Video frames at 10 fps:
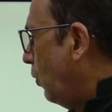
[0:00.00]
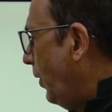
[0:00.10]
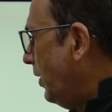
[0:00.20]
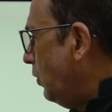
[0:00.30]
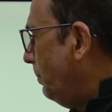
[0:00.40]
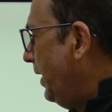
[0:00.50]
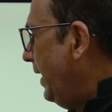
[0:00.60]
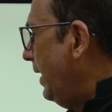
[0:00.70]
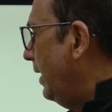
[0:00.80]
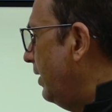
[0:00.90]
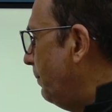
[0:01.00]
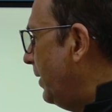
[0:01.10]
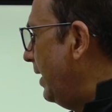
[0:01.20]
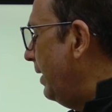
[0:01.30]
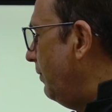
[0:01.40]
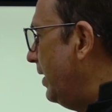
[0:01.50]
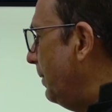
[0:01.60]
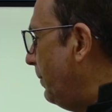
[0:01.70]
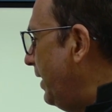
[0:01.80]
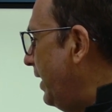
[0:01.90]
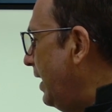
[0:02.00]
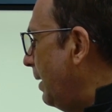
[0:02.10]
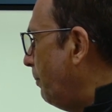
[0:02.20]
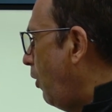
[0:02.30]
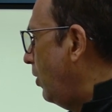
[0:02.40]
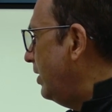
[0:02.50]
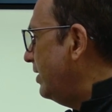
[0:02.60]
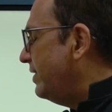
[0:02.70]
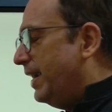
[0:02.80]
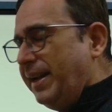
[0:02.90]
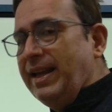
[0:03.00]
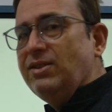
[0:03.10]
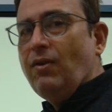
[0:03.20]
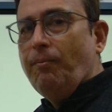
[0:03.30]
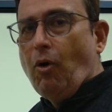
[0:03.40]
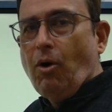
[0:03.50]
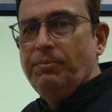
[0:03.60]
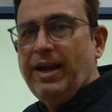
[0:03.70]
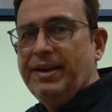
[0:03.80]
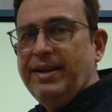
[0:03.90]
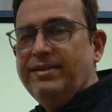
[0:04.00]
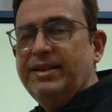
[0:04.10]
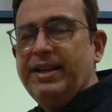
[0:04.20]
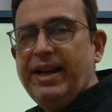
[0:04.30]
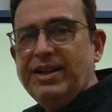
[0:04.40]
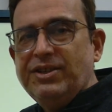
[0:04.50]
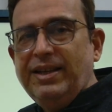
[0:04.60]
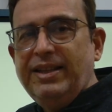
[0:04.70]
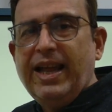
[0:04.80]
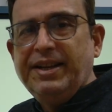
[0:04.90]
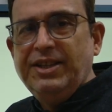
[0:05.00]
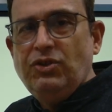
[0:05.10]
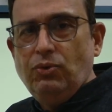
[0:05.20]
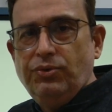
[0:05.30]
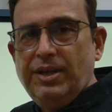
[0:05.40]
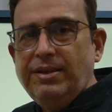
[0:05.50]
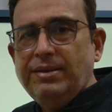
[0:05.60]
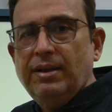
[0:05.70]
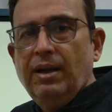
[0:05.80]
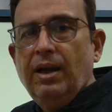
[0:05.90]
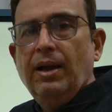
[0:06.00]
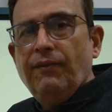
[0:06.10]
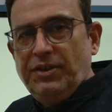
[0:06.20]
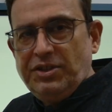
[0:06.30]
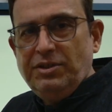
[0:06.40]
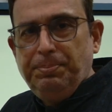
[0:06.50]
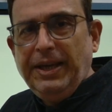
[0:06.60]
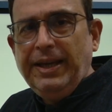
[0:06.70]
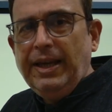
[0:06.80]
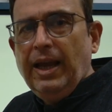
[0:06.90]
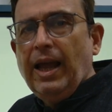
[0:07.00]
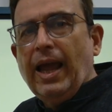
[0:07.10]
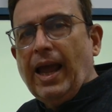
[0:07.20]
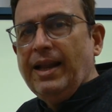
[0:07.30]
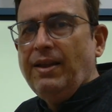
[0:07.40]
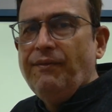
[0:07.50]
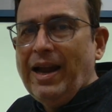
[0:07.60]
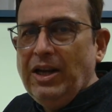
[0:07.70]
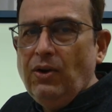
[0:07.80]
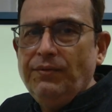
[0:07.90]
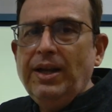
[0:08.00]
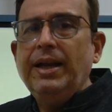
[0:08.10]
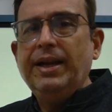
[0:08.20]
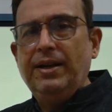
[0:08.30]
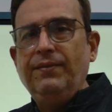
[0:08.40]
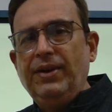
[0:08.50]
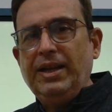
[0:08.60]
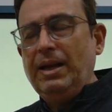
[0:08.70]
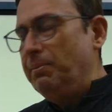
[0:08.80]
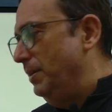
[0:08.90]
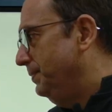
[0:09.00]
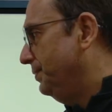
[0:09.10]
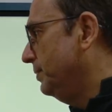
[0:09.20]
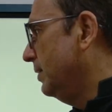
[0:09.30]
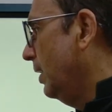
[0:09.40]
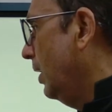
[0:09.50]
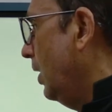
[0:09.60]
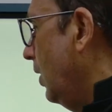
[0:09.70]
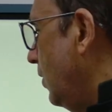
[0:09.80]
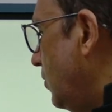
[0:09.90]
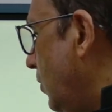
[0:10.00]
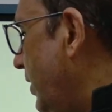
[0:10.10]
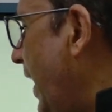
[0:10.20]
going to be dependent upon the settings of Bob, that is the direction that he chooses, which is B, and the value of the hidden variable. So